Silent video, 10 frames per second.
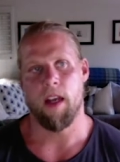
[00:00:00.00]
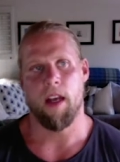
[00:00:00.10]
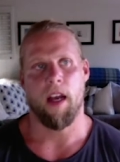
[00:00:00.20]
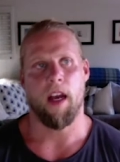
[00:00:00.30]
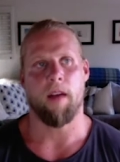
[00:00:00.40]

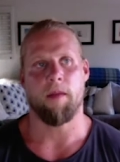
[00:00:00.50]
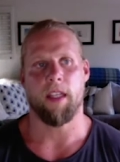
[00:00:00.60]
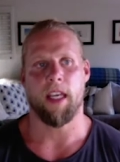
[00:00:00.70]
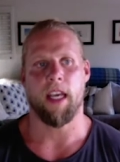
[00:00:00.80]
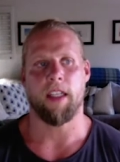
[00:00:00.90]
um, to
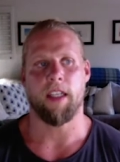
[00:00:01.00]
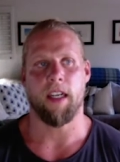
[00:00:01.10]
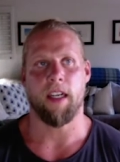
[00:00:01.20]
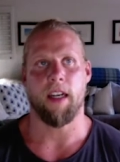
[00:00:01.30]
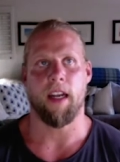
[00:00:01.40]
the
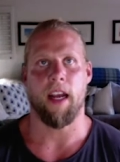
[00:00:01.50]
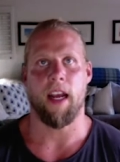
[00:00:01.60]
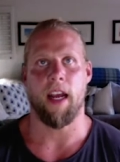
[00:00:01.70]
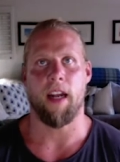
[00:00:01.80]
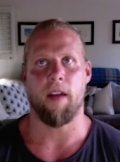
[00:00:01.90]
kitchen
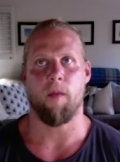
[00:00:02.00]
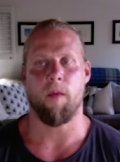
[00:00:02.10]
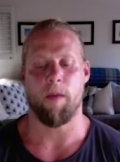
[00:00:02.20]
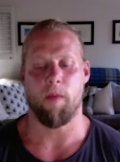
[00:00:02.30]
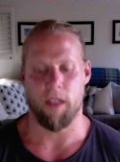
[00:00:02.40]
and
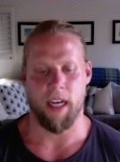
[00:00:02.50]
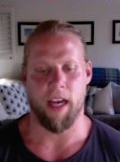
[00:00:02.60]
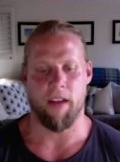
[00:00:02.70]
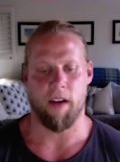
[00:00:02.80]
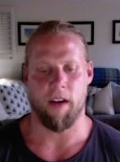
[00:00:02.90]
we put
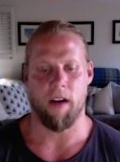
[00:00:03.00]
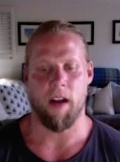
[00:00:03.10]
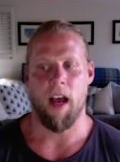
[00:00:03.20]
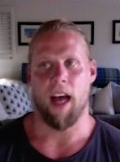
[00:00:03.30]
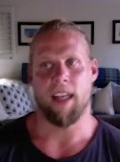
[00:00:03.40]
together
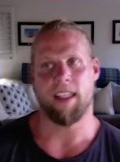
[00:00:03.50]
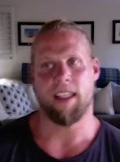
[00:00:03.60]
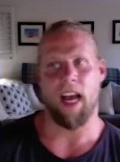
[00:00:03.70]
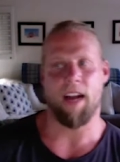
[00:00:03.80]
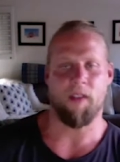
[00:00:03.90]

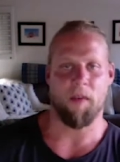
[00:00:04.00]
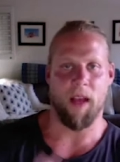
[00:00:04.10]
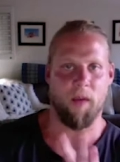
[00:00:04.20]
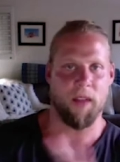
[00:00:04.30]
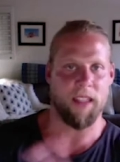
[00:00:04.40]
aside from
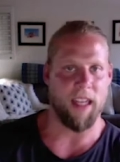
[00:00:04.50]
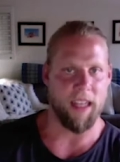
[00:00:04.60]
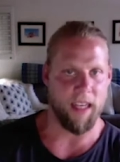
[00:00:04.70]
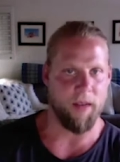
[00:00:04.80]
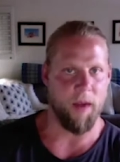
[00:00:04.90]
like what's on
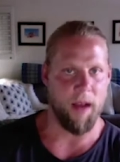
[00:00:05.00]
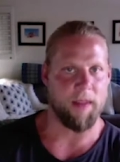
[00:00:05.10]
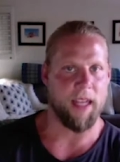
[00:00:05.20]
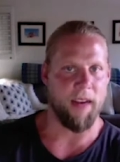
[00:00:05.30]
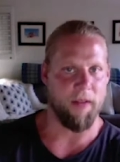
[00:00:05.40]
the
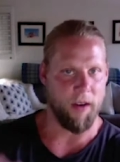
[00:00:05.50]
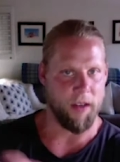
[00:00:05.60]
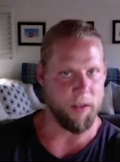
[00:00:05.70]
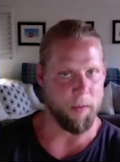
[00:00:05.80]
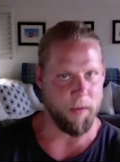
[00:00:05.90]
website for our
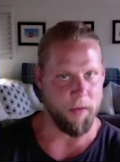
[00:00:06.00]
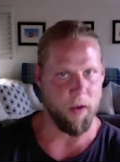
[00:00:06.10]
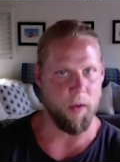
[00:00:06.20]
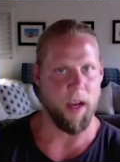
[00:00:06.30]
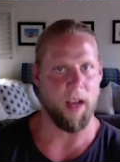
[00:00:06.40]
super
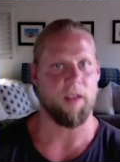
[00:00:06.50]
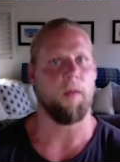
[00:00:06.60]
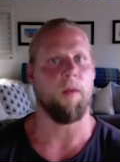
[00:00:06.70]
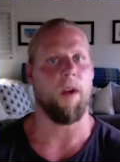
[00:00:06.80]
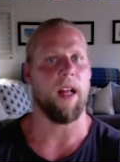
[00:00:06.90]
fuel we also
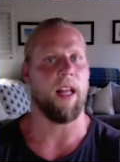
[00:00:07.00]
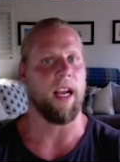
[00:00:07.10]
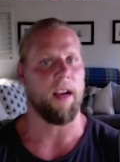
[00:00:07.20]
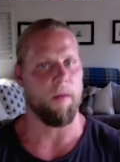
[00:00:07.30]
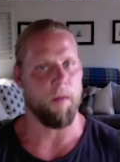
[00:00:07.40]
run
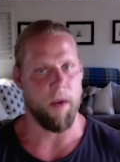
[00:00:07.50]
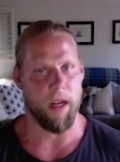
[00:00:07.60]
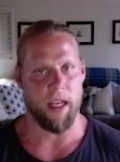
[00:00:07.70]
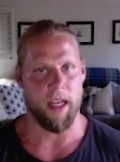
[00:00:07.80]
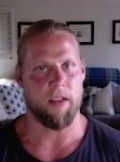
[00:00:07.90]
like a
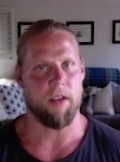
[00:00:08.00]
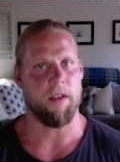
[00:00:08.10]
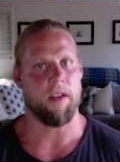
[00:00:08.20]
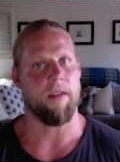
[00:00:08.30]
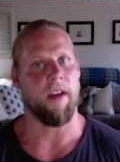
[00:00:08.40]
really
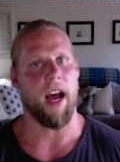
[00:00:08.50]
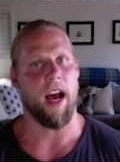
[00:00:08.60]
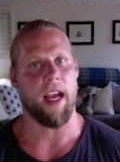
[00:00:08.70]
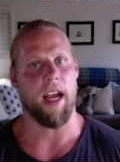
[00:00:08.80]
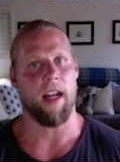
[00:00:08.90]
exclusive high
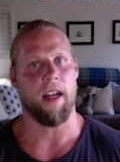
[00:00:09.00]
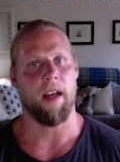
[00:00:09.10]
end